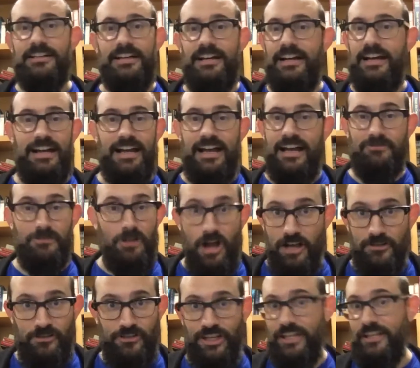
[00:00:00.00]
I've
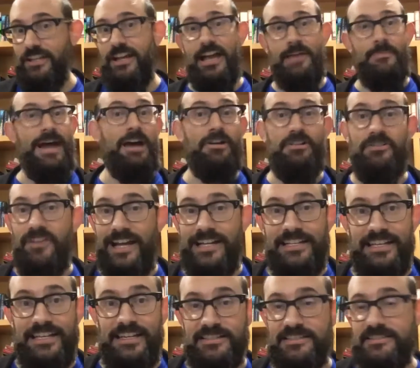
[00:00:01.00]
lost it. I'm out of
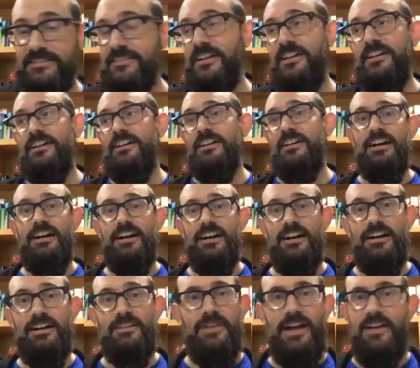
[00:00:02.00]
ideas.
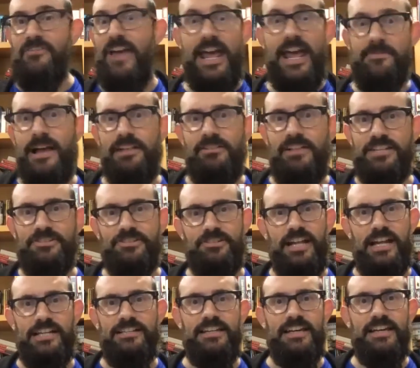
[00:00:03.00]
I've had my last good
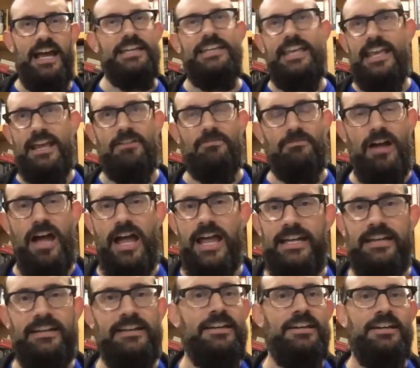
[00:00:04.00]
idea. I can't write,
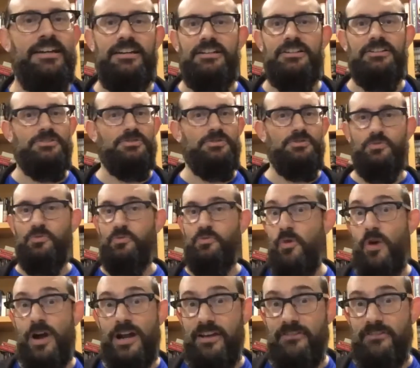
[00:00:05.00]

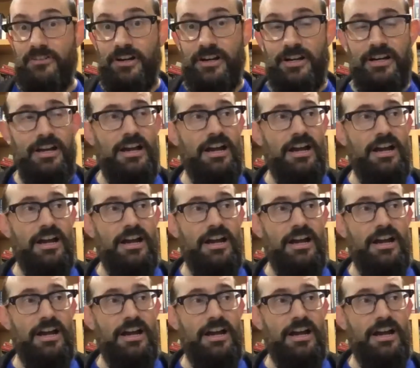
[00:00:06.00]
whatever.